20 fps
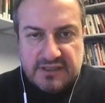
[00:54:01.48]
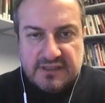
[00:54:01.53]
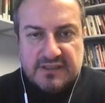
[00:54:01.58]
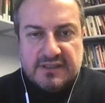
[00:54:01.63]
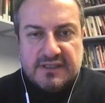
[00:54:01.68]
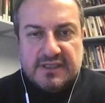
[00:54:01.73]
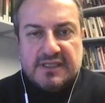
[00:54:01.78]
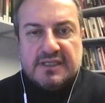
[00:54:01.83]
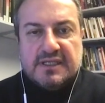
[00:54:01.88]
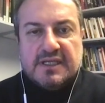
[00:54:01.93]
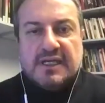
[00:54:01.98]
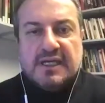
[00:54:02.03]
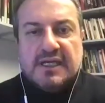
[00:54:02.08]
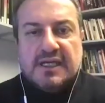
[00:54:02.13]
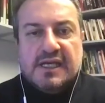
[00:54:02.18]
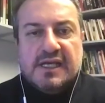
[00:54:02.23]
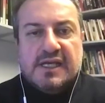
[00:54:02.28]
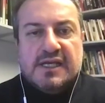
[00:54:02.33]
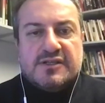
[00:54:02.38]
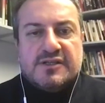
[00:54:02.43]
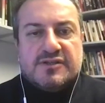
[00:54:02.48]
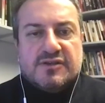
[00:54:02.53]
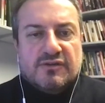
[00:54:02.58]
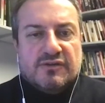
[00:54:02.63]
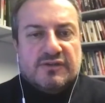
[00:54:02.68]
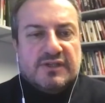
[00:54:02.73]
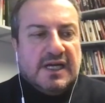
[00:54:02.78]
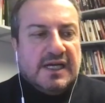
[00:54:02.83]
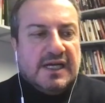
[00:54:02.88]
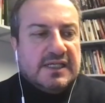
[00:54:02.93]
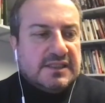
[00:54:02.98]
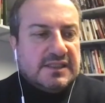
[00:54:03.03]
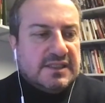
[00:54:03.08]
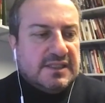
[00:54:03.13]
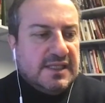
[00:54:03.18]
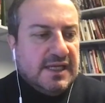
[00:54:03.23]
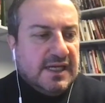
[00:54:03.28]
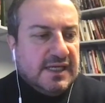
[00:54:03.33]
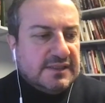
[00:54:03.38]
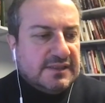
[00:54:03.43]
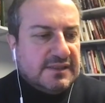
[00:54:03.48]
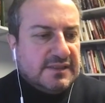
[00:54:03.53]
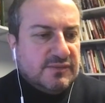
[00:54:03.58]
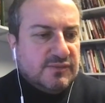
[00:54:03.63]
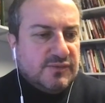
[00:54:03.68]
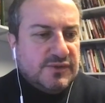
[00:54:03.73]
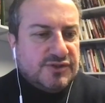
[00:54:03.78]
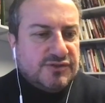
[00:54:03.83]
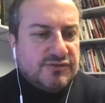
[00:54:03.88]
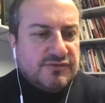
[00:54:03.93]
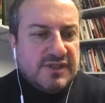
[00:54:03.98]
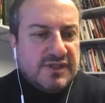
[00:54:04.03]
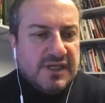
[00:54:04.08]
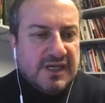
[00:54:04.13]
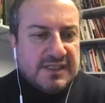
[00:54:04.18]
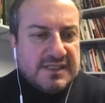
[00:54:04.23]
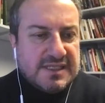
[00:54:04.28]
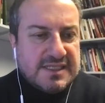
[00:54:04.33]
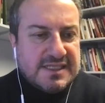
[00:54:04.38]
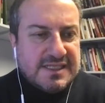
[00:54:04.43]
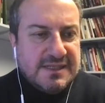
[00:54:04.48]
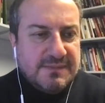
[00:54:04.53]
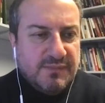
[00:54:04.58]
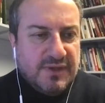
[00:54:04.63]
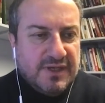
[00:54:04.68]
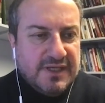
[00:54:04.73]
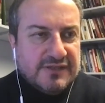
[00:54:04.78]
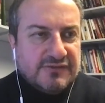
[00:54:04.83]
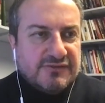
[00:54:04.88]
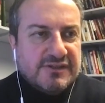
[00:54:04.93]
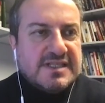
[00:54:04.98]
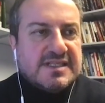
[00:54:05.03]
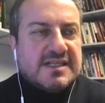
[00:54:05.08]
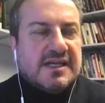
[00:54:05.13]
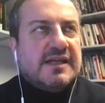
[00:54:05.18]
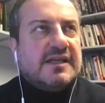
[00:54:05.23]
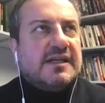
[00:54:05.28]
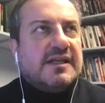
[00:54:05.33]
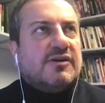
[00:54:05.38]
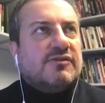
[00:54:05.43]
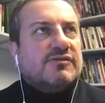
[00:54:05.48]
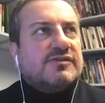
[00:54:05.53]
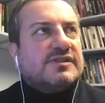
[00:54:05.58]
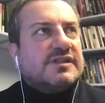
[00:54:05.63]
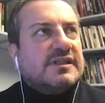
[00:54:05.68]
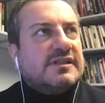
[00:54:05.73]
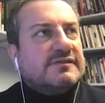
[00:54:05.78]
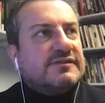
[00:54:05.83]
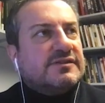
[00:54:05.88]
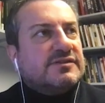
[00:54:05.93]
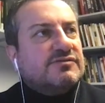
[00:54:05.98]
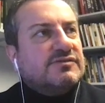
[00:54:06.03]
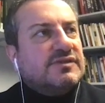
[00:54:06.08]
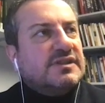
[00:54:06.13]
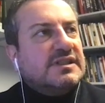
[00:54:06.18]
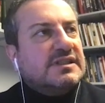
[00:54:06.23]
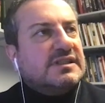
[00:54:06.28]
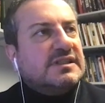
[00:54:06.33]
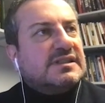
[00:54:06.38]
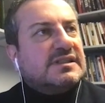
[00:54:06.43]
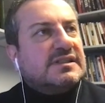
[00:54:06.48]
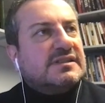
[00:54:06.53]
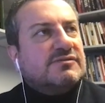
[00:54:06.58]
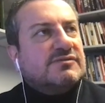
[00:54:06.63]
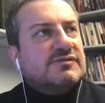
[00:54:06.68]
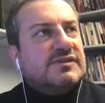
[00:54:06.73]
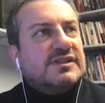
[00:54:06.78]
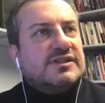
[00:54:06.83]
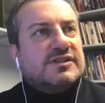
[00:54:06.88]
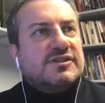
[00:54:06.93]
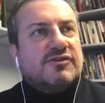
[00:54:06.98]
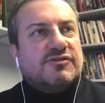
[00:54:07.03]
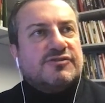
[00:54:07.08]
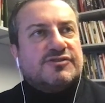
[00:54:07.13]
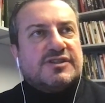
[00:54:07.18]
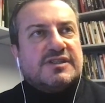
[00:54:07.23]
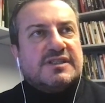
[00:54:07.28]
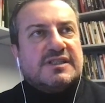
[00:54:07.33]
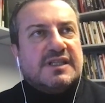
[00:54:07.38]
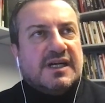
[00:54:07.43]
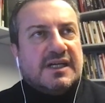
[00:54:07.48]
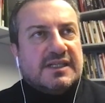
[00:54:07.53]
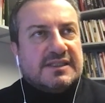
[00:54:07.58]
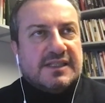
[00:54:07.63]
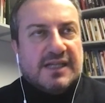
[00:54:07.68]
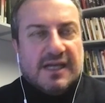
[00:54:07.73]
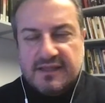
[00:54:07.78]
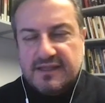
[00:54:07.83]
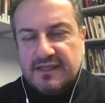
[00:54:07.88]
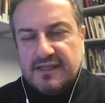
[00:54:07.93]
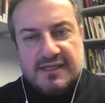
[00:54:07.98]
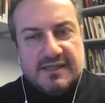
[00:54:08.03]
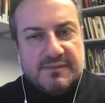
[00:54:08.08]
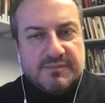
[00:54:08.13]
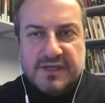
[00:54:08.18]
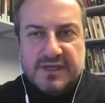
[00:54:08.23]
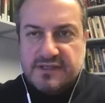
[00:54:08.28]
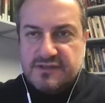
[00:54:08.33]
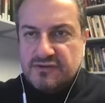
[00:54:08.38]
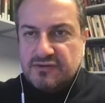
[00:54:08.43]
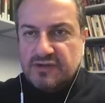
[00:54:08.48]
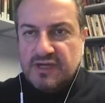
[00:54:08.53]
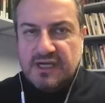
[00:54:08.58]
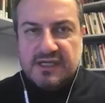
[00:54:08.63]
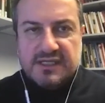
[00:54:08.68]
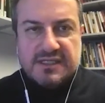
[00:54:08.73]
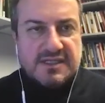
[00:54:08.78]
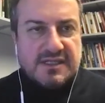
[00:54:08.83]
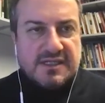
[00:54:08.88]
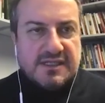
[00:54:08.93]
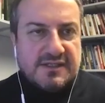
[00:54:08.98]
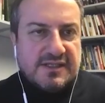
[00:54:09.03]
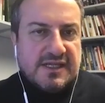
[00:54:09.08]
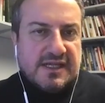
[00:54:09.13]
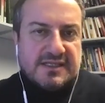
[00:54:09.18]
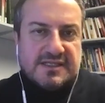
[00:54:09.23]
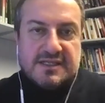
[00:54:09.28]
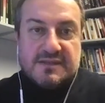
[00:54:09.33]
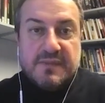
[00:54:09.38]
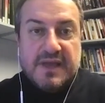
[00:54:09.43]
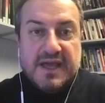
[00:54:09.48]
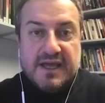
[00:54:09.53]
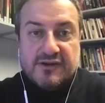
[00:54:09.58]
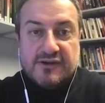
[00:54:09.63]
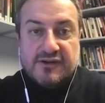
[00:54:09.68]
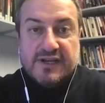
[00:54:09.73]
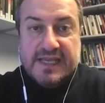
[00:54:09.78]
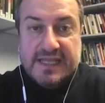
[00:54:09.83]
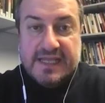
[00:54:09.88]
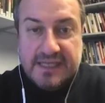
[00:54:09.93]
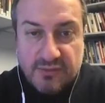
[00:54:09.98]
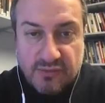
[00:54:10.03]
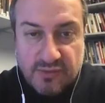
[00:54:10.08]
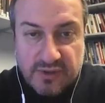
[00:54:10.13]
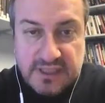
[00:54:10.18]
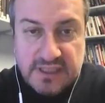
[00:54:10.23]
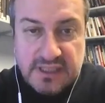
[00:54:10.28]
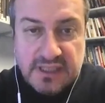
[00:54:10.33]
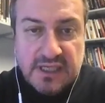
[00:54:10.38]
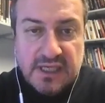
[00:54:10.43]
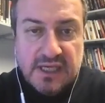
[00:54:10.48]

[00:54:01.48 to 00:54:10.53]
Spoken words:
right? So that we should not simply resign ourselves to this notion that nothing depends on us and it doesn't matter anyway.